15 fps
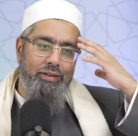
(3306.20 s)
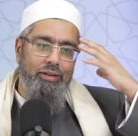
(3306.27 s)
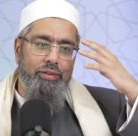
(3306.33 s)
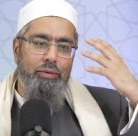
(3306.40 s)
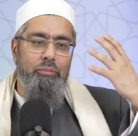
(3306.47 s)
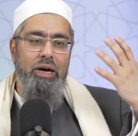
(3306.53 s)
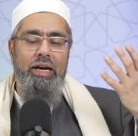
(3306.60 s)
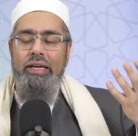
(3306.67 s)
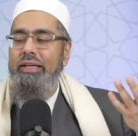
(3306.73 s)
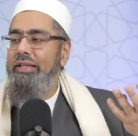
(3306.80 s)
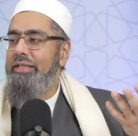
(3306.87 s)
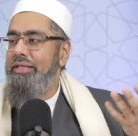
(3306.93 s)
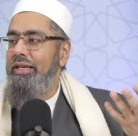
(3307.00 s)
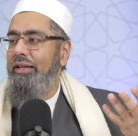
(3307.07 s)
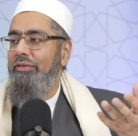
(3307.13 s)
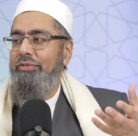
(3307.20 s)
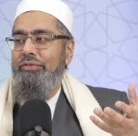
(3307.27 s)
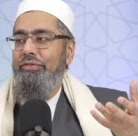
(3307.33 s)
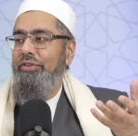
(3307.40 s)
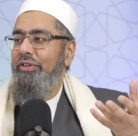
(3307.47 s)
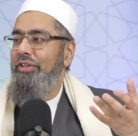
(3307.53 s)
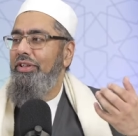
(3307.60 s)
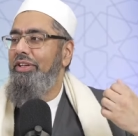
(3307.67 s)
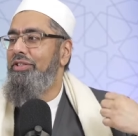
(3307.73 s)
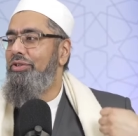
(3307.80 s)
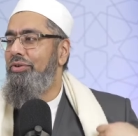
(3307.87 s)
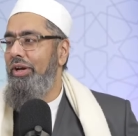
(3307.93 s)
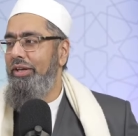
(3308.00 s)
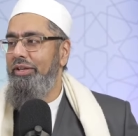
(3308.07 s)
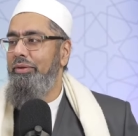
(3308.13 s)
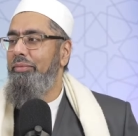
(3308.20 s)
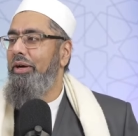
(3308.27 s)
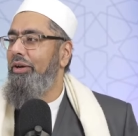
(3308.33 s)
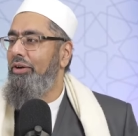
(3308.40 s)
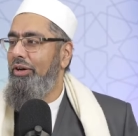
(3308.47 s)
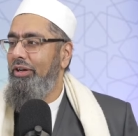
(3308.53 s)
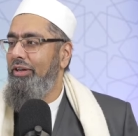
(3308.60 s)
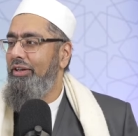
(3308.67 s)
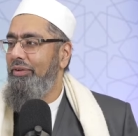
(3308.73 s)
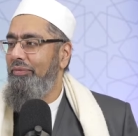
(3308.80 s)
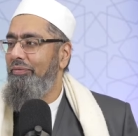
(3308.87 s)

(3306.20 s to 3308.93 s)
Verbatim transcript: the mind itself is created by God.